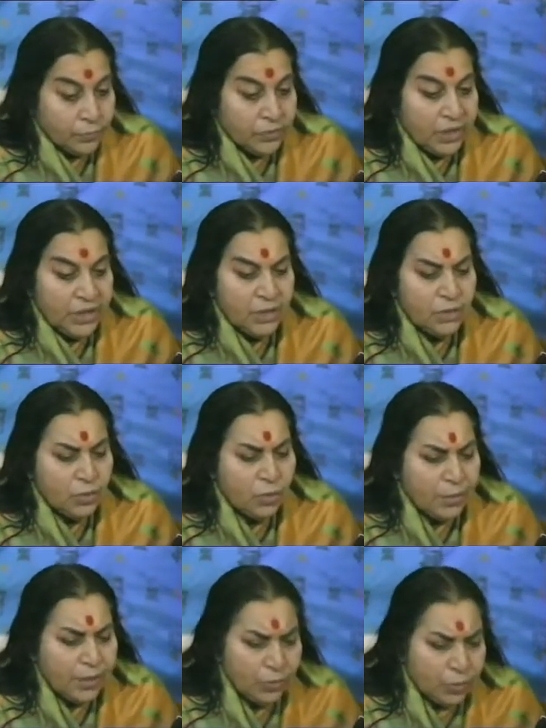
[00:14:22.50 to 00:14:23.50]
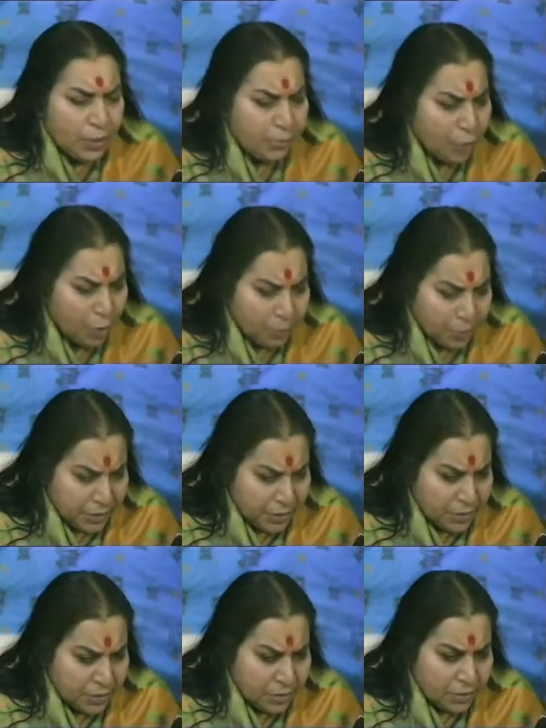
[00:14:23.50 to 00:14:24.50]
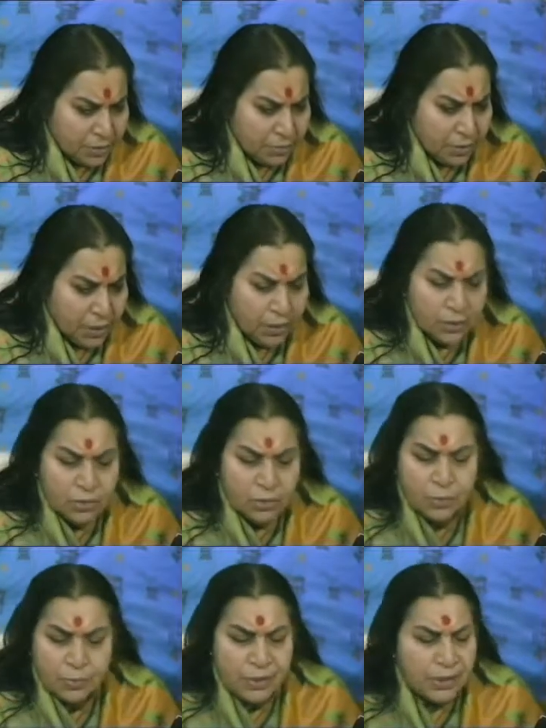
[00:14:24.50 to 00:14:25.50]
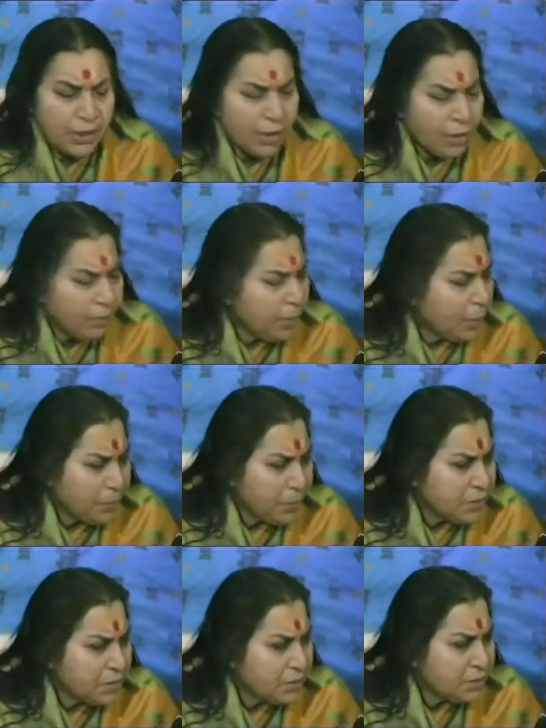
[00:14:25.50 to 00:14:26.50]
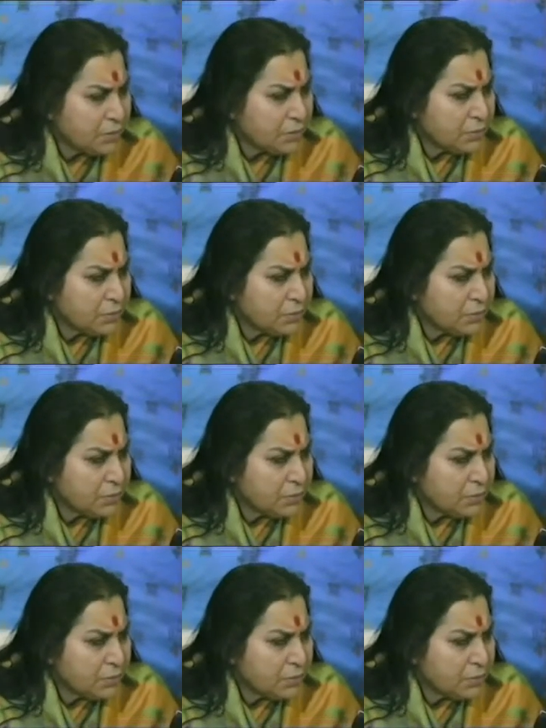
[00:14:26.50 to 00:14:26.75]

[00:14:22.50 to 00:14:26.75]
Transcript: There is nobody who can be oppressed because your spirit cannot be oppressed.